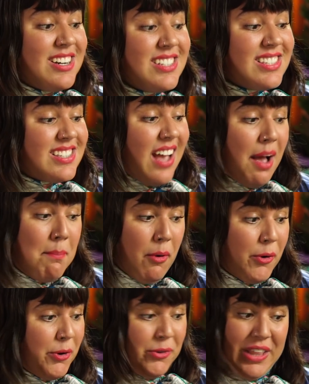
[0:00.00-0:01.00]
There's a
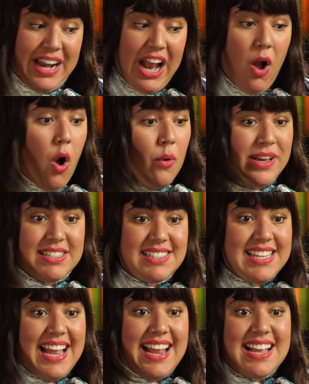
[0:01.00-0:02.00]
motto that I always
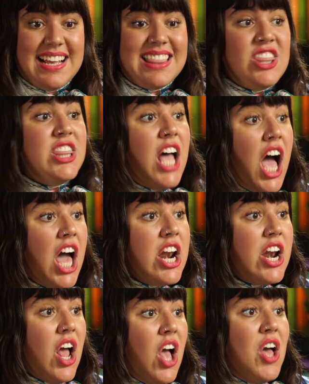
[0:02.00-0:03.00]
say. Oh, I none,
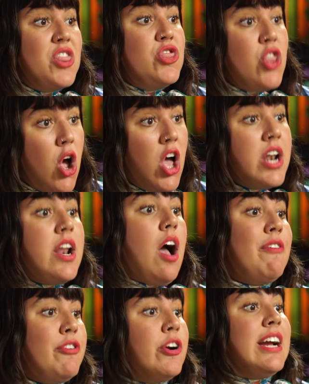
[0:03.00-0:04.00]
love mottos. None
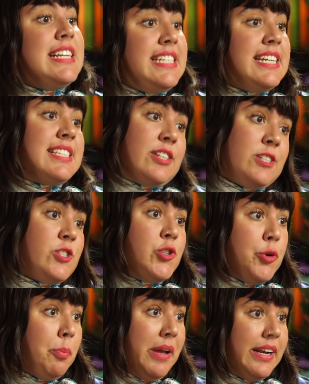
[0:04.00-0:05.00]
of your ideas are
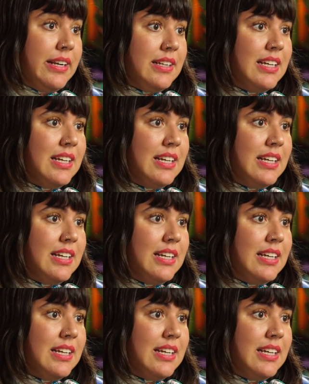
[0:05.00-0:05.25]
stupid.